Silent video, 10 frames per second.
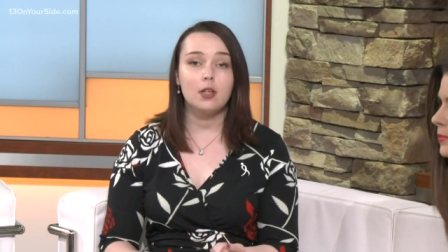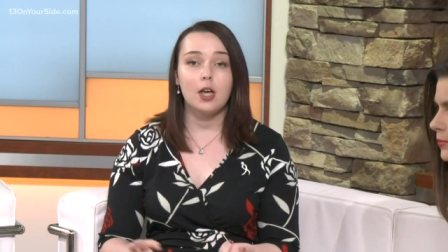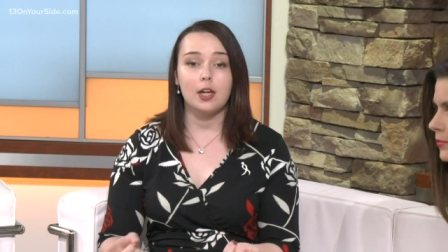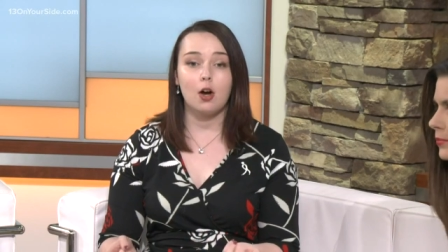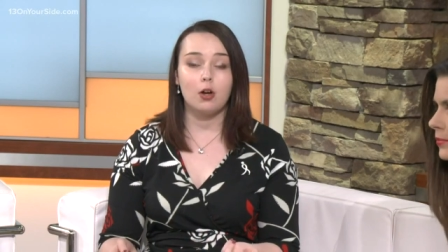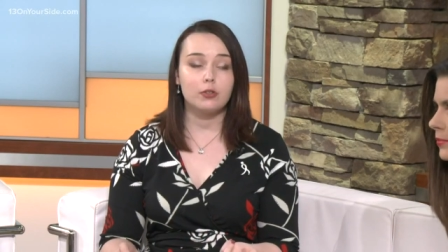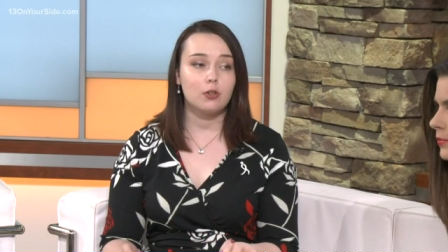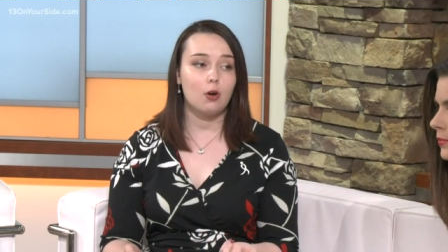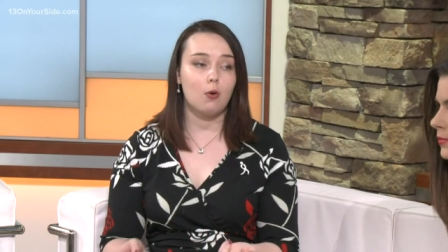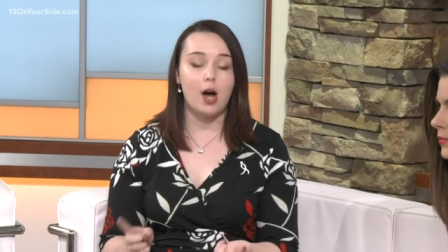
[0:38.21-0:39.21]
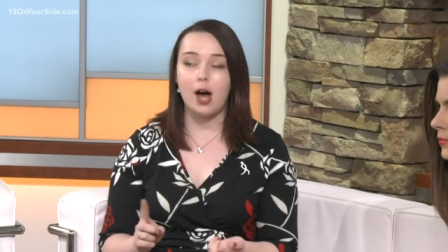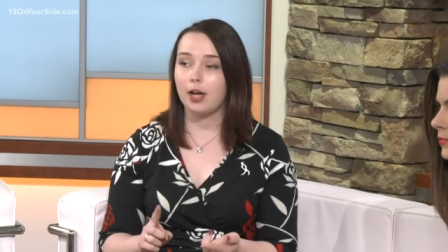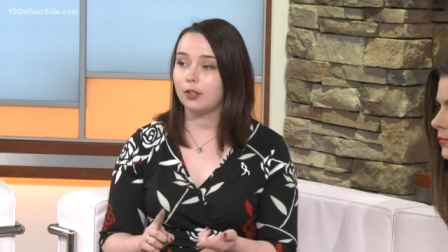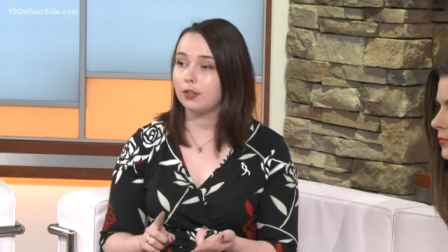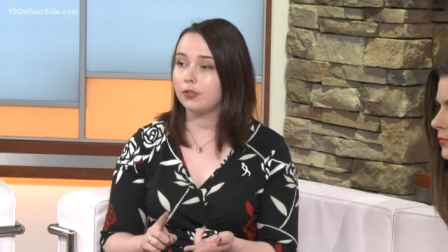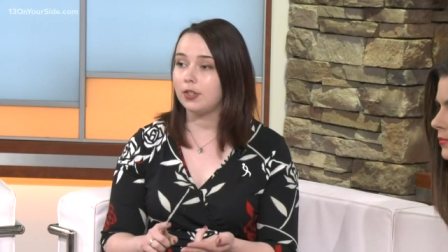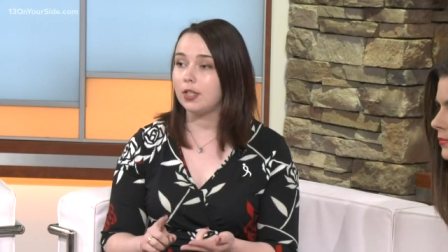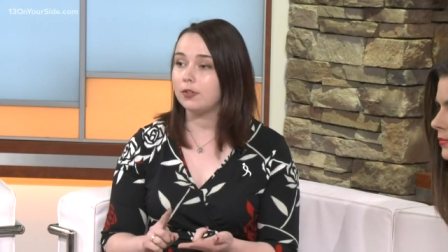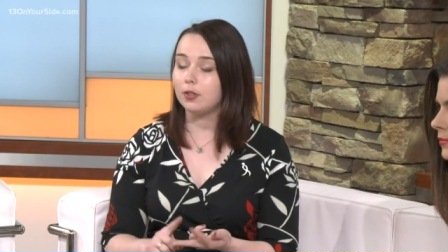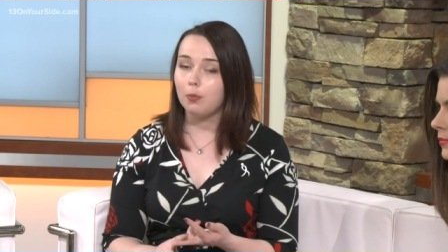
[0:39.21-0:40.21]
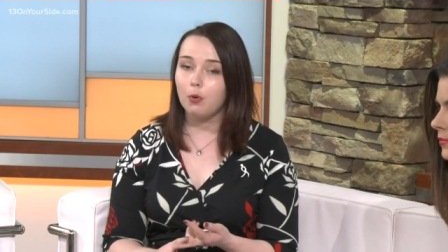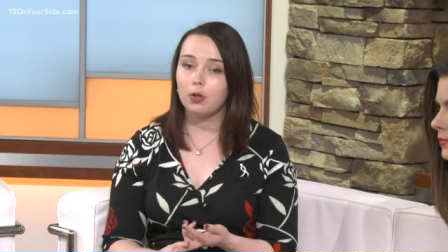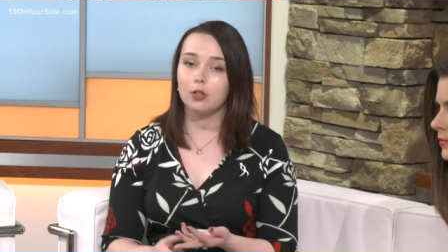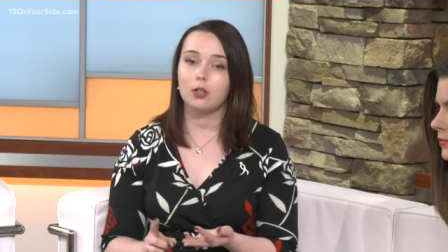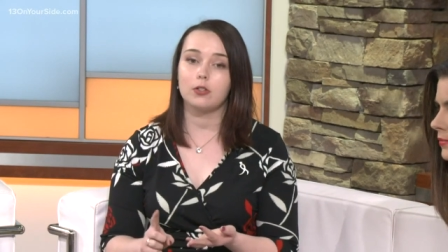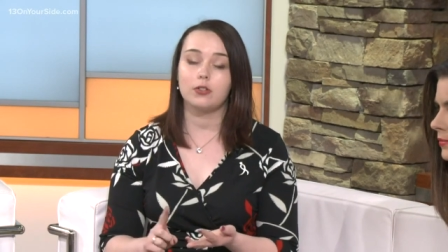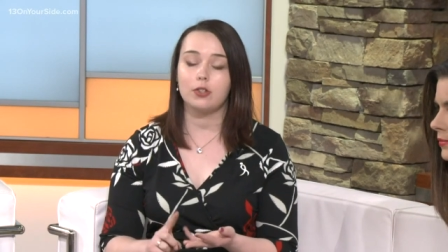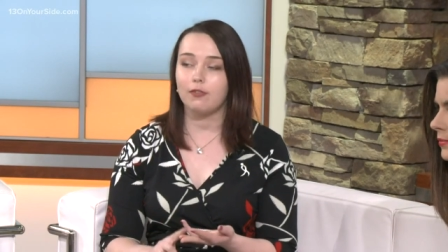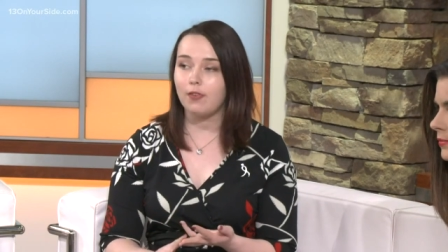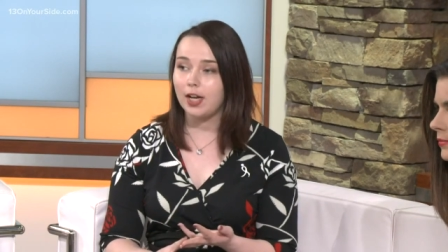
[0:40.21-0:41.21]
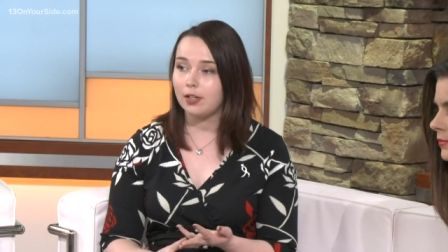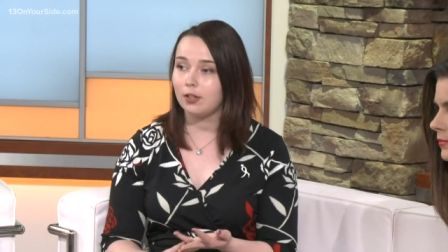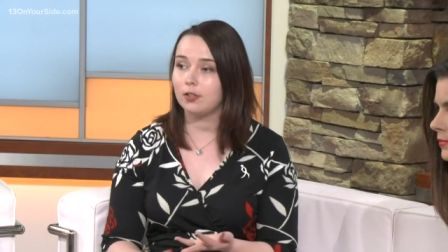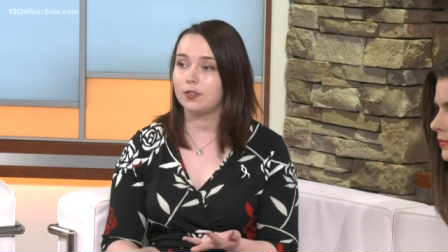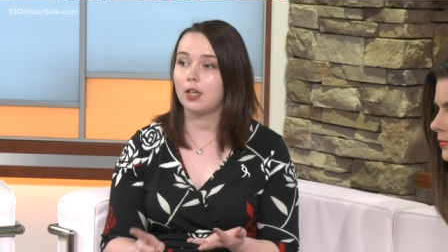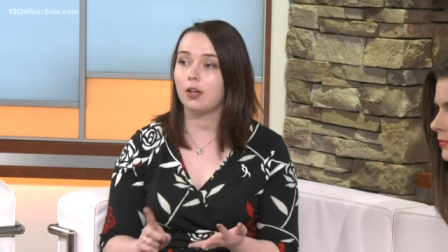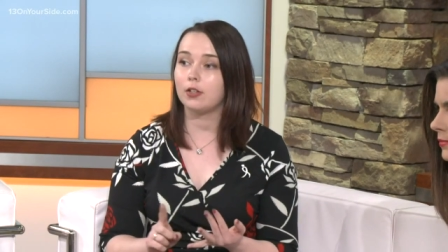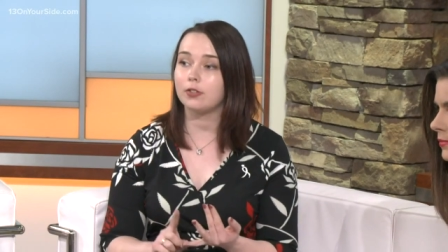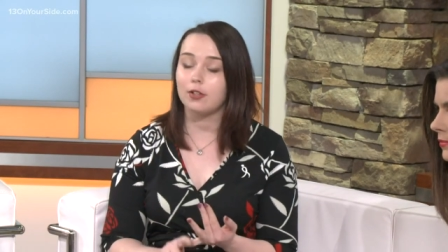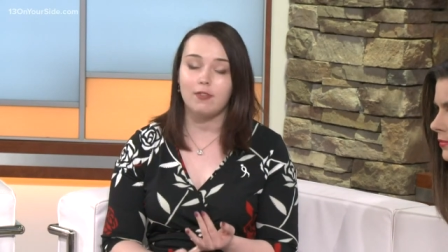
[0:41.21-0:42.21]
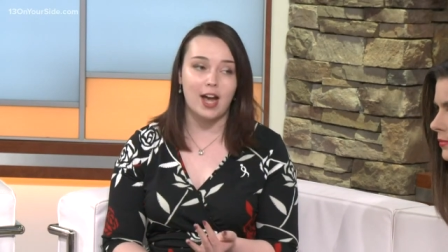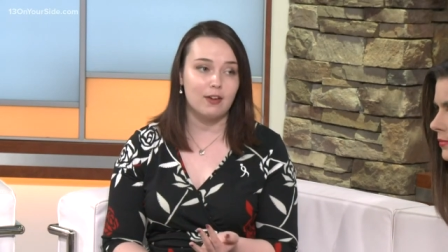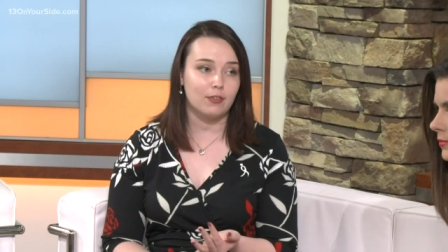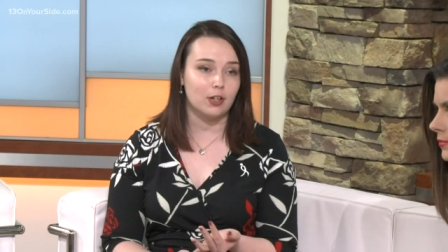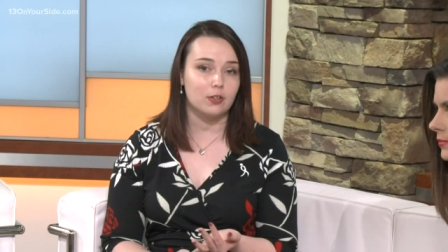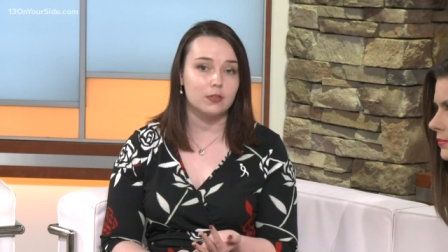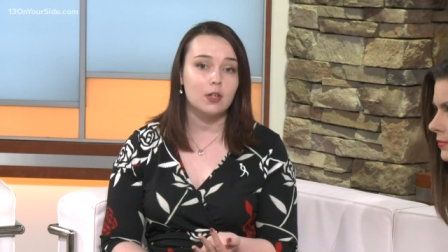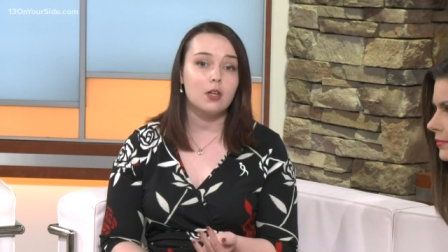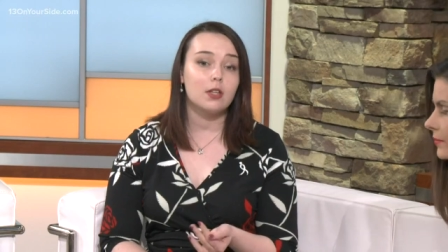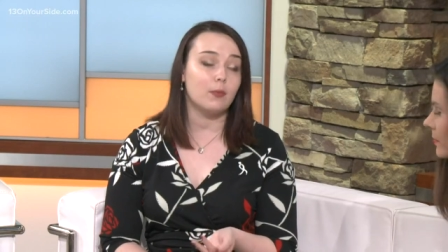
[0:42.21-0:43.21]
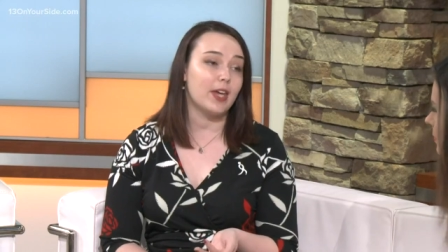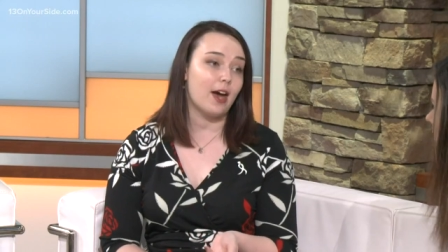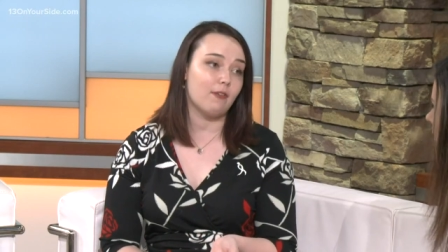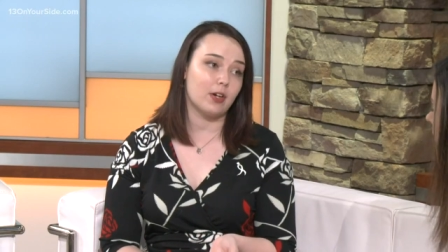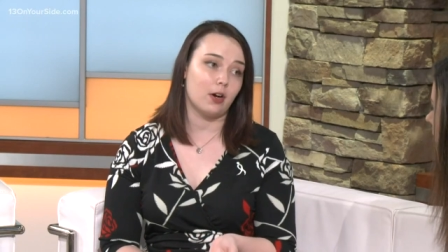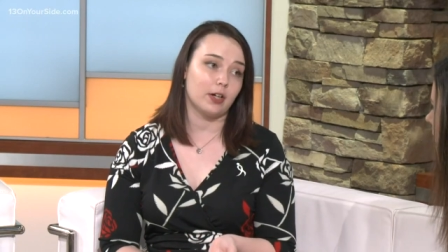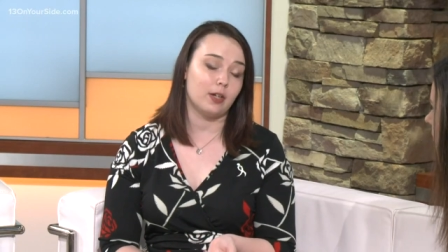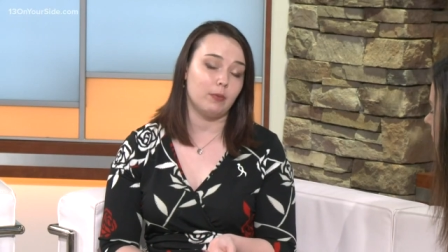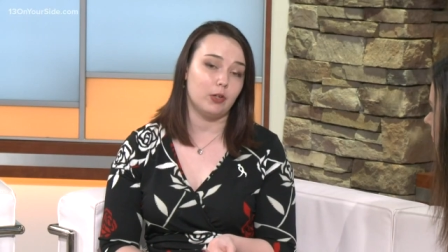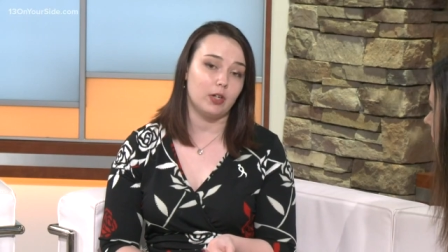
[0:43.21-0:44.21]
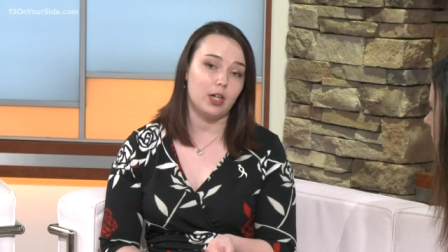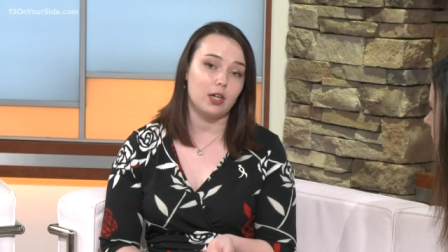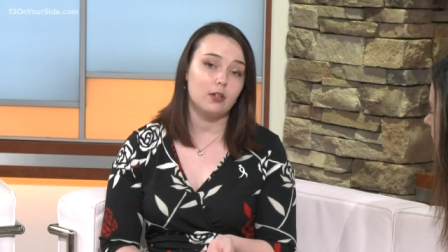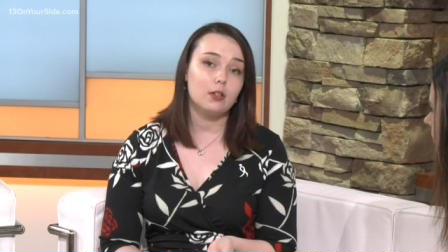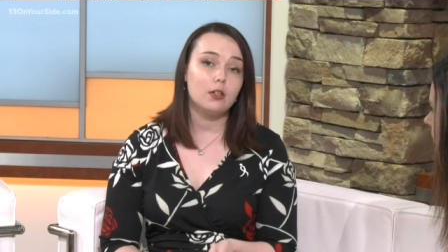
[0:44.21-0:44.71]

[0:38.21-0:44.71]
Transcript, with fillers: And it also honors the supporters, the fighters, and our survivors that we have in our community.